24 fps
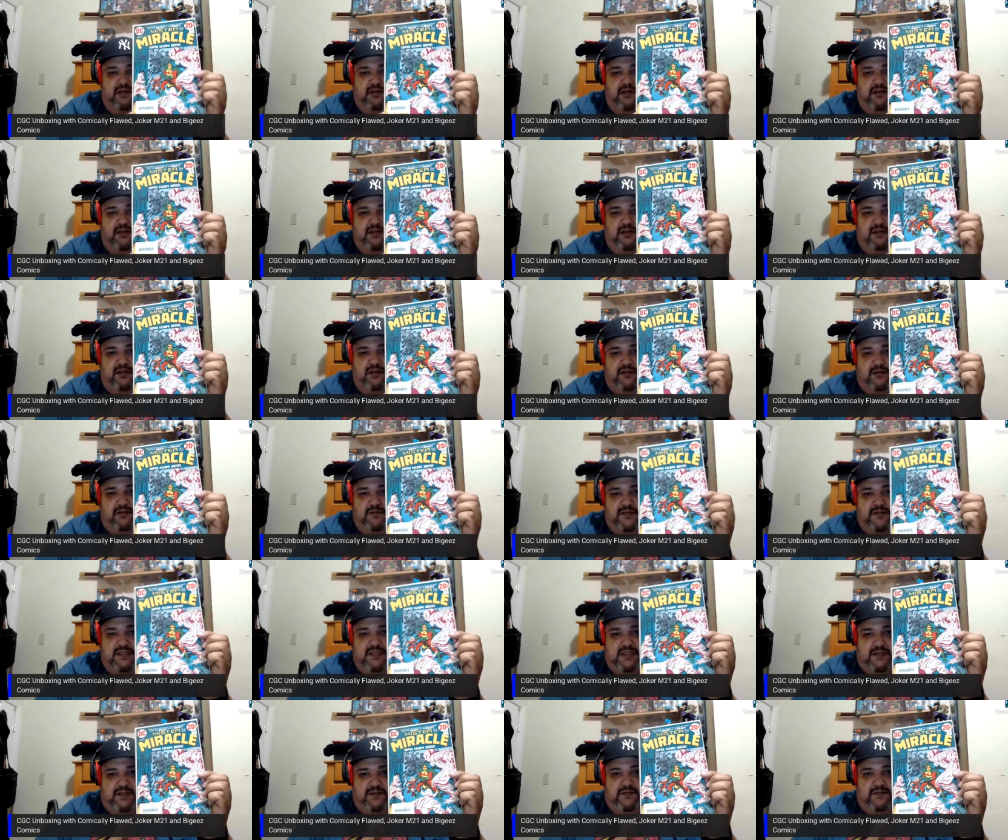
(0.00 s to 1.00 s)
you know.
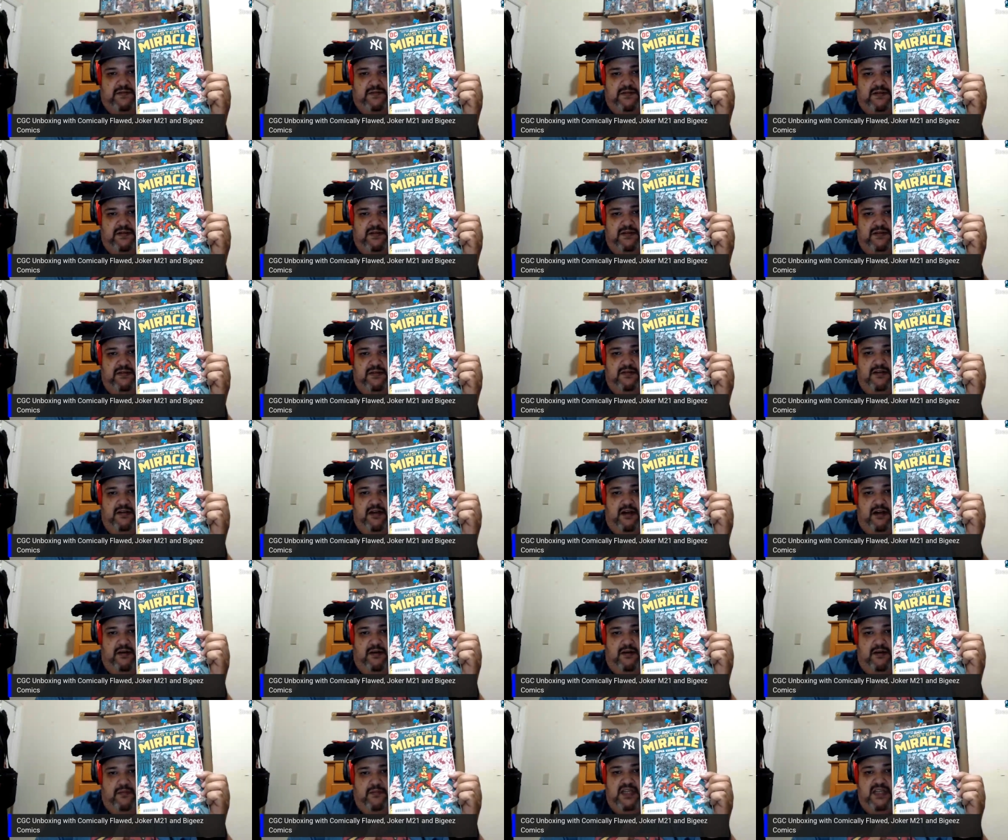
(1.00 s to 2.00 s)
So
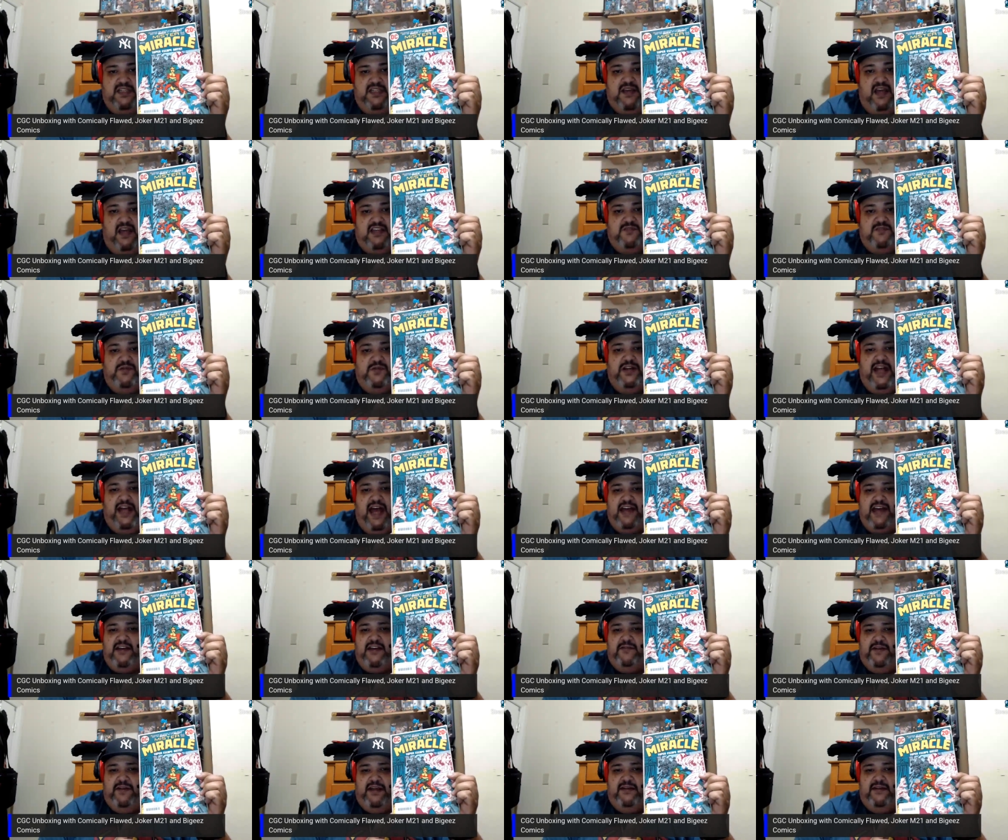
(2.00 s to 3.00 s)
um, he's he's pretty
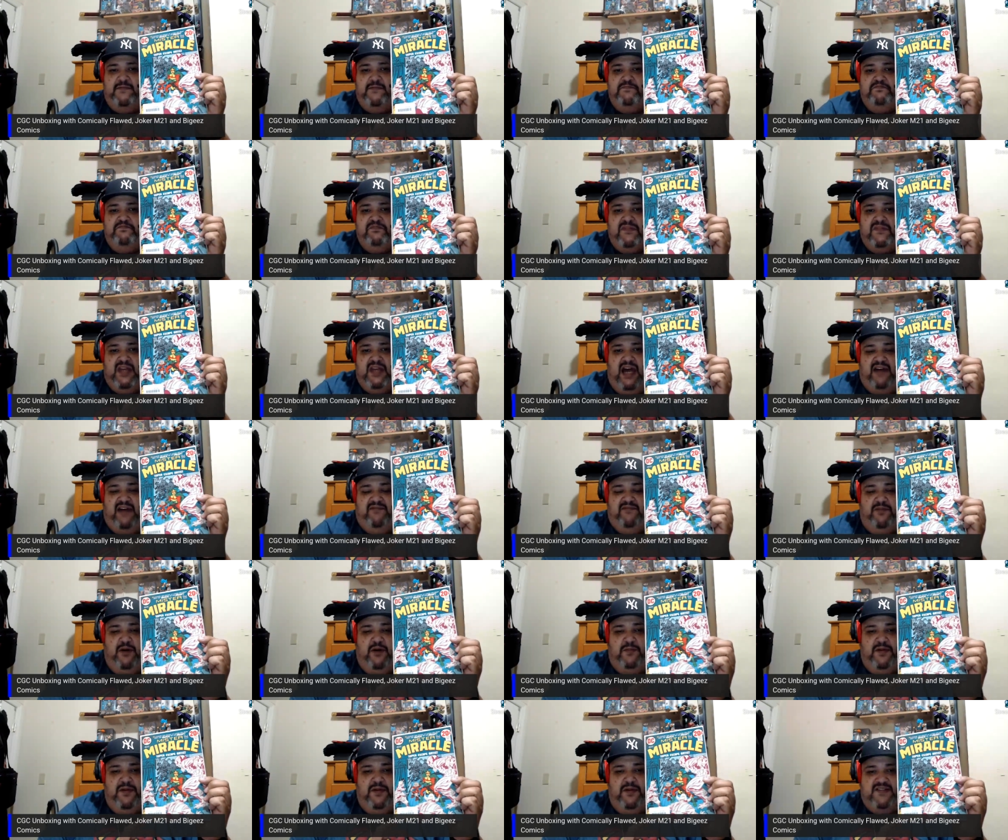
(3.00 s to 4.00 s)
accurate. I've
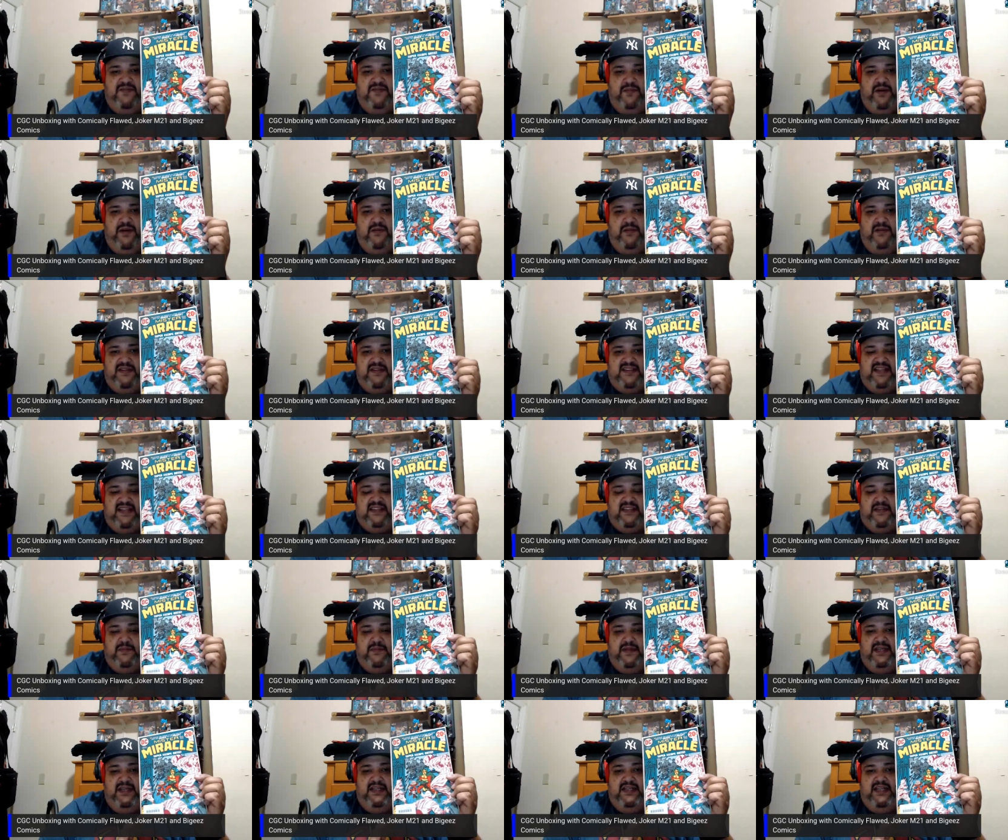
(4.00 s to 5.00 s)
bought books from him and sent them
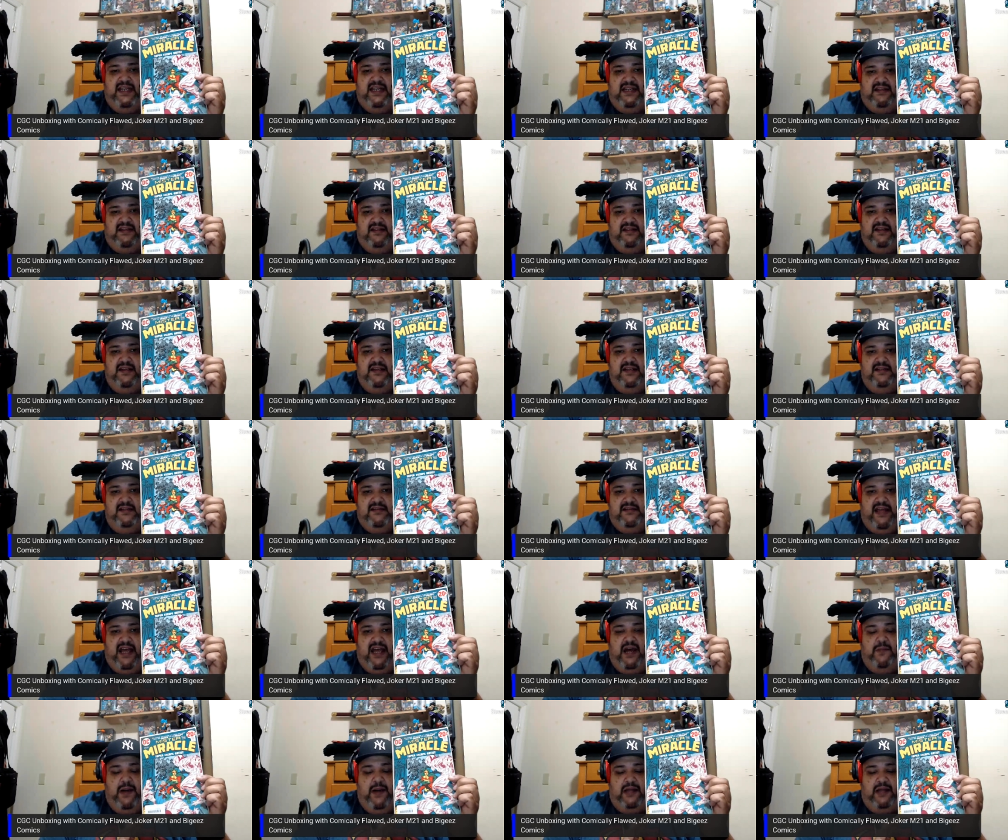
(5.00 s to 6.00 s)
in, and they
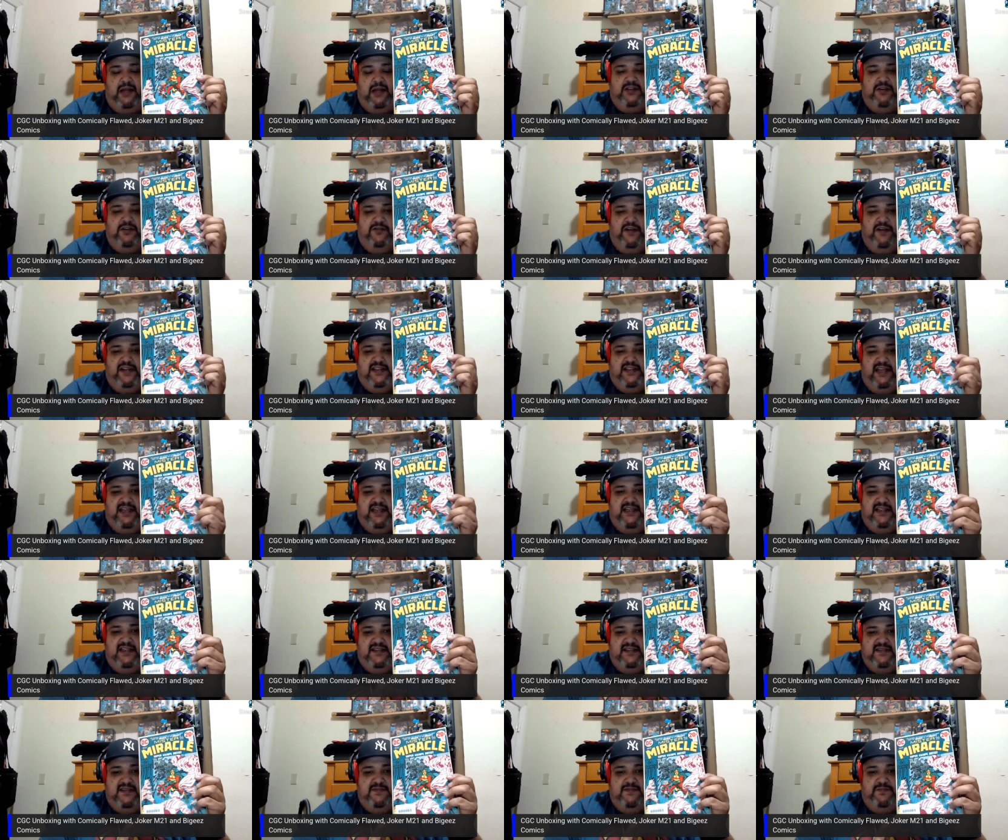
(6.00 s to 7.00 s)
come out the grade that
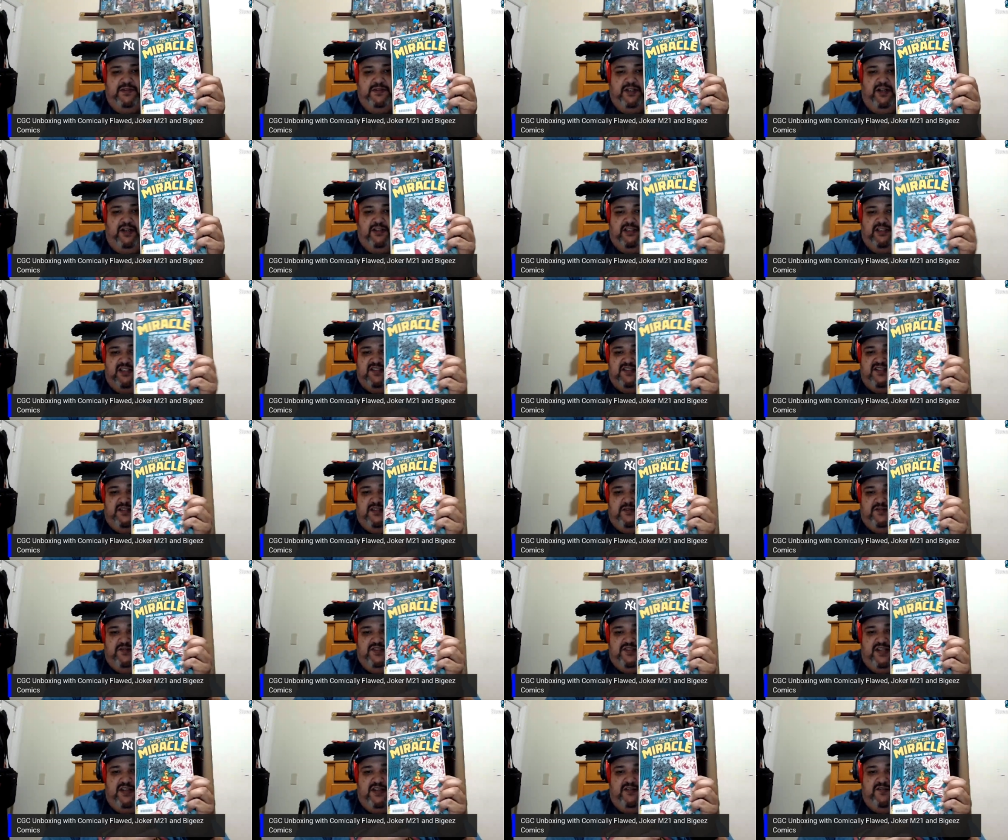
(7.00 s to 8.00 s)
he's put on his little
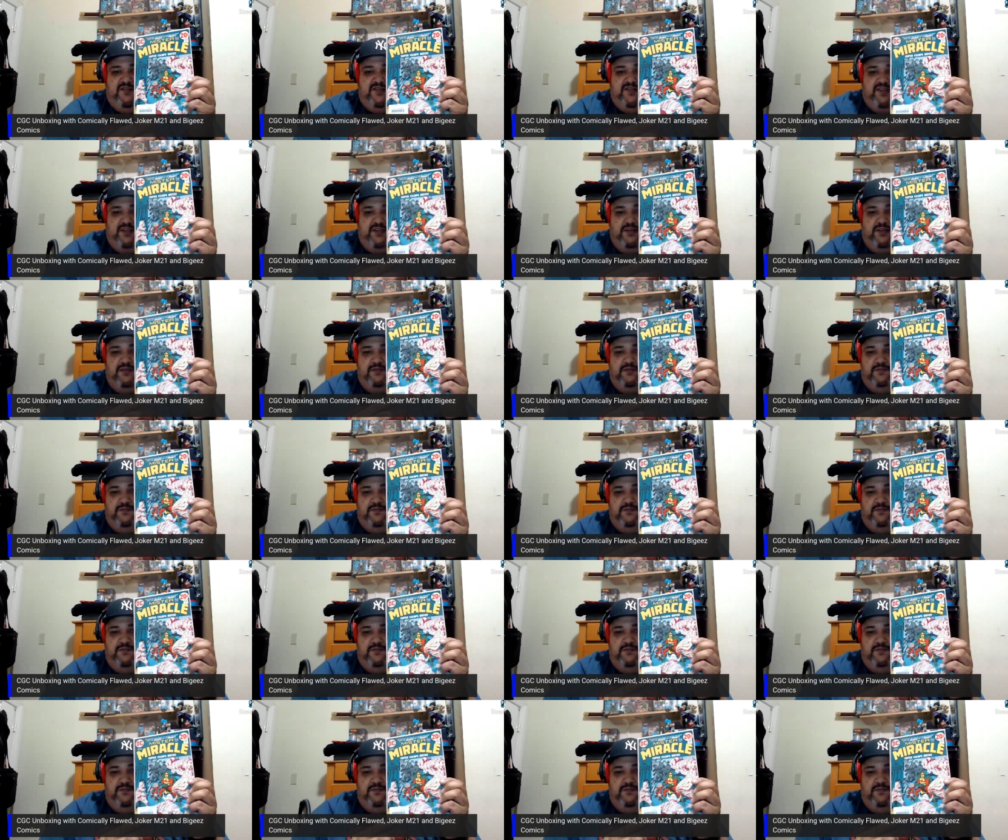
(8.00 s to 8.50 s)
stickers, you know.